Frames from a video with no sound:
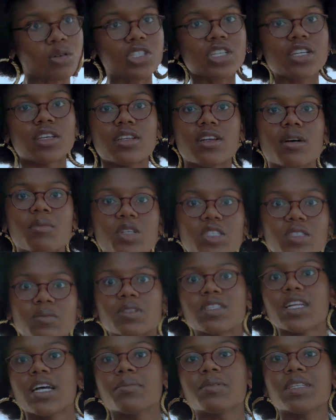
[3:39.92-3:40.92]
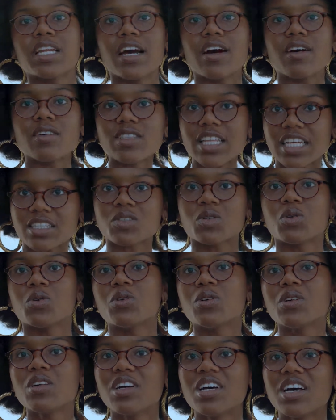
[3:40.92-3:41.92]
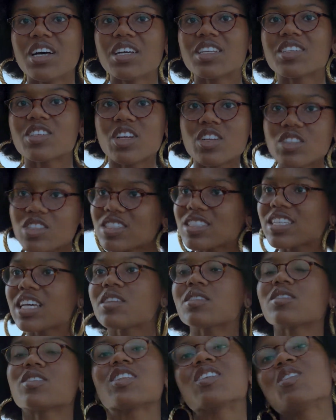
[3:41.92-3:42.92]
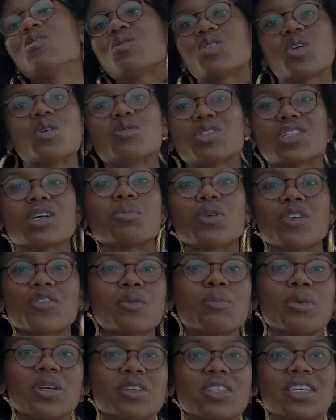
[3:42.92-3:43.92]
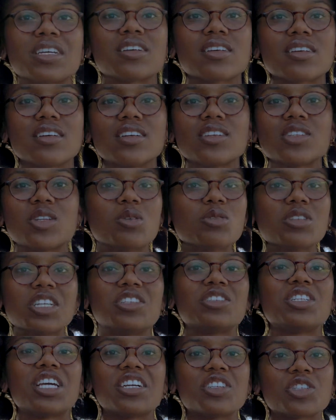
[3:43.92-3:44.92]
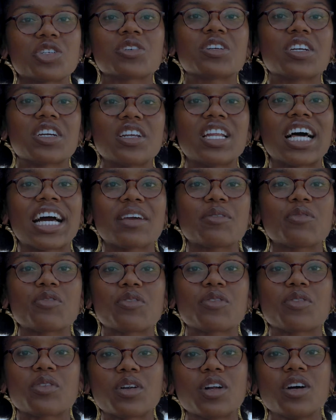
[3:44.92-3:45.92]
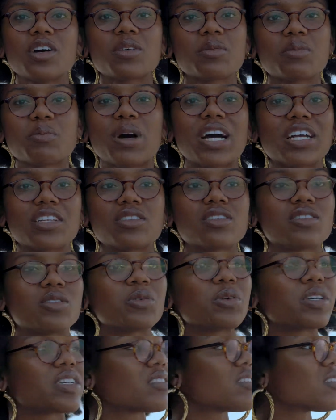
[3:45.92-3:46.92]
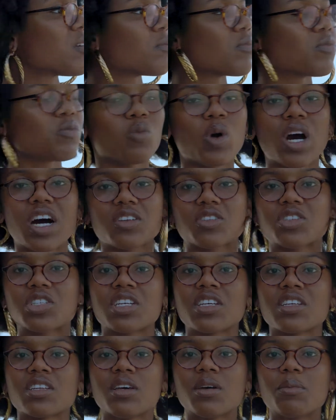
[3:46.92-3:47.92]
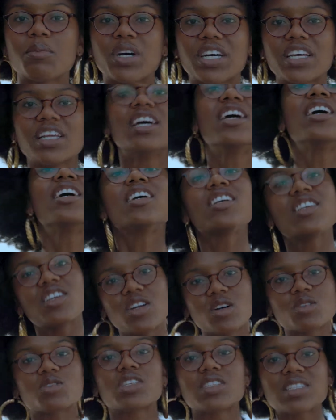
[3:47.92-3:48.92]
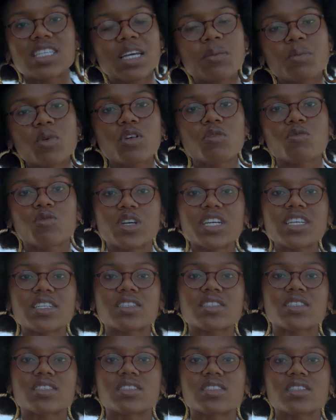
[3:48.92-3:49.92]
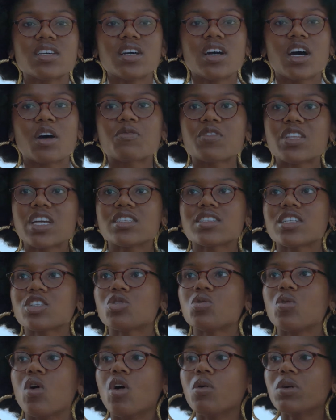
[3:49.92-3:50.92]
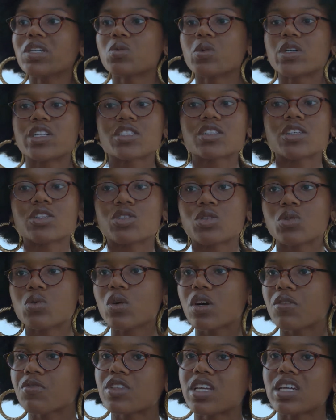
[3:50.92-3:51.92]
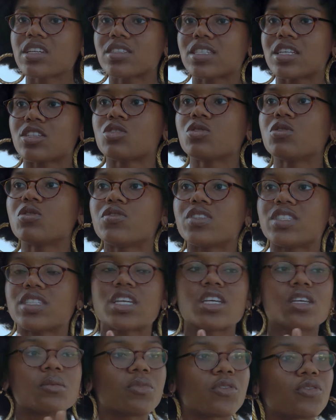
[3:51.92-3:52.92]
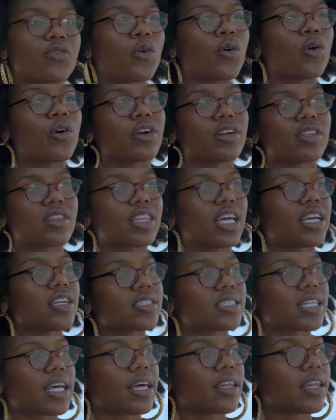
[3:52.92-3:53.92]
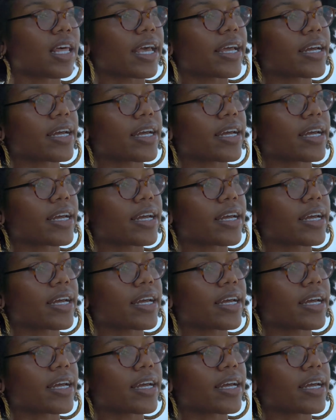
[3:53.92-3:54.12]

shit, I'm on some steps now. That's cool. Just don't jump off a building. Don't endanger your life by doing some wild shit. But, just take more risks of things that you always wanted to do, of things that you've seen before, and things that